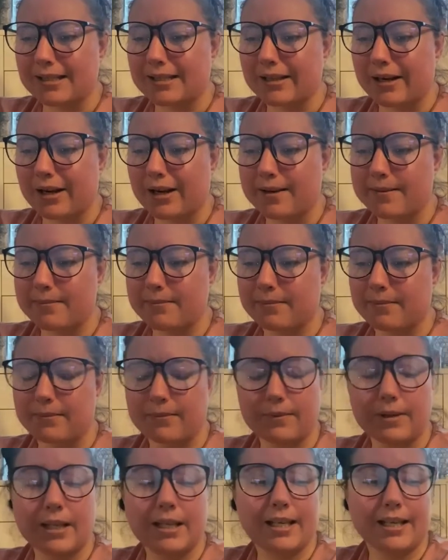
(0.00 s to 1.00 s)
I'm
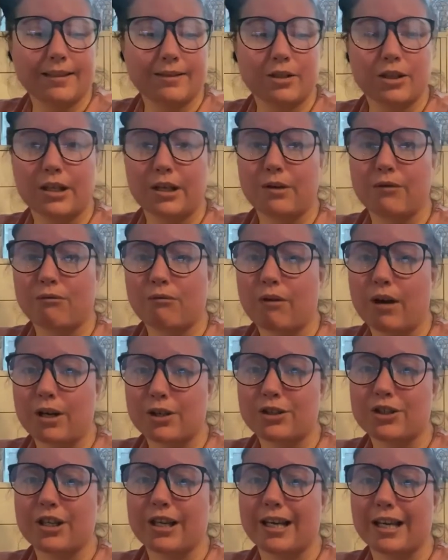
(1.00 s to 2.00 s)
literally
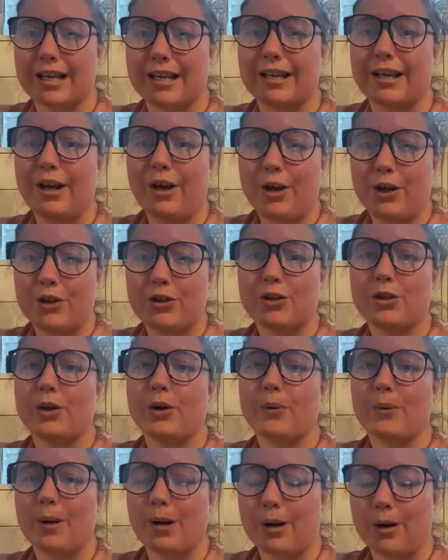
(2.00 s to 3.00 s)
rushing to
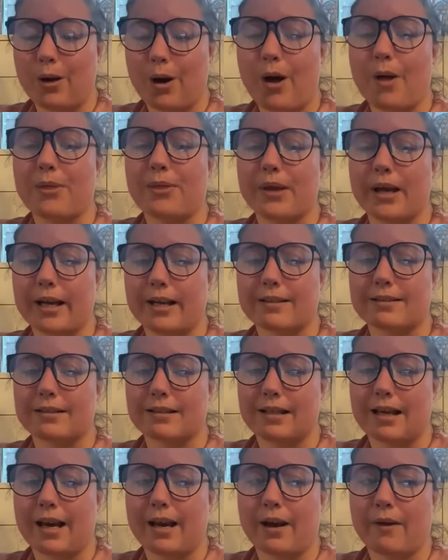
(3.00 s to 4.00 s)
do a lot of things
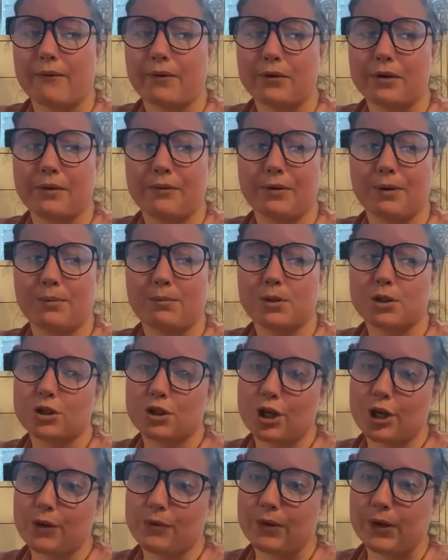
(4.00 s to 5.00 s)
today. I've already filmed
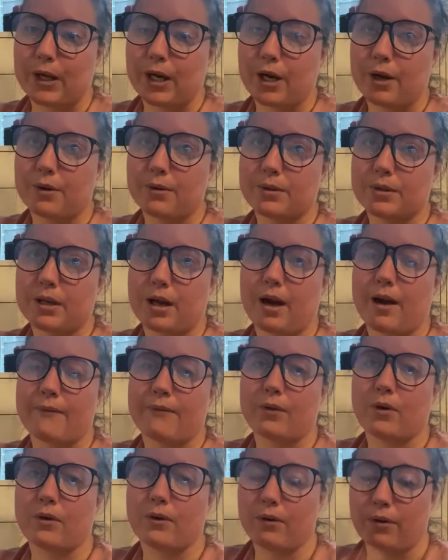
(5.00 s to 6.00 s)
2 videos. I've
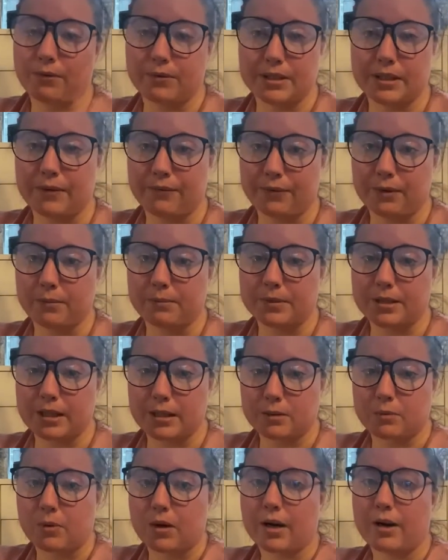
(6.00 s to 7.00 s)
obviously filmed
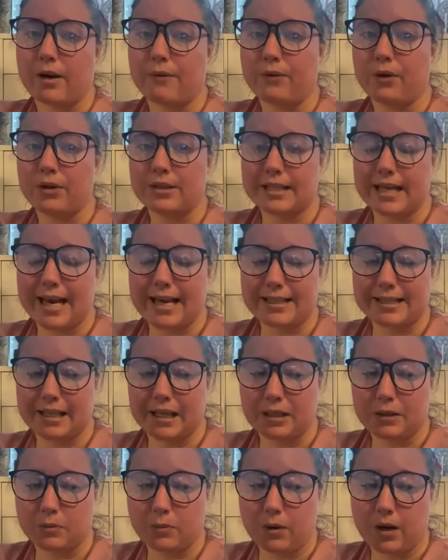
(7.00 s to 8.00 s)
this one. I've got to edit
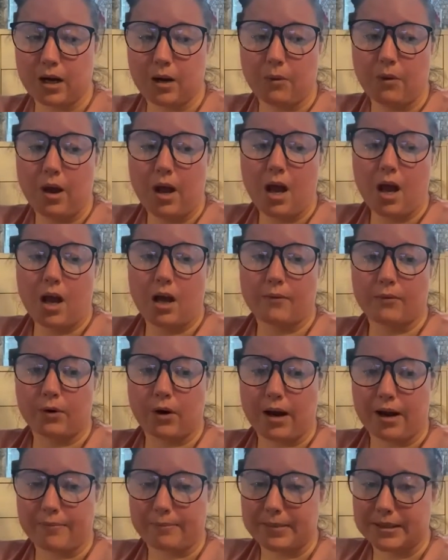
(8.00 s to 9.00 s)
as well. I've got to
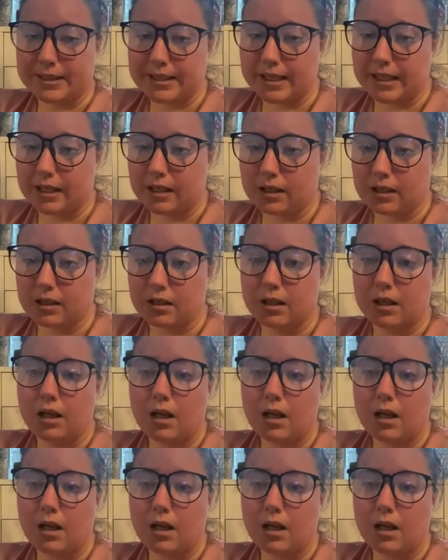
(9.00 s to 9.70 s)
have my dinner.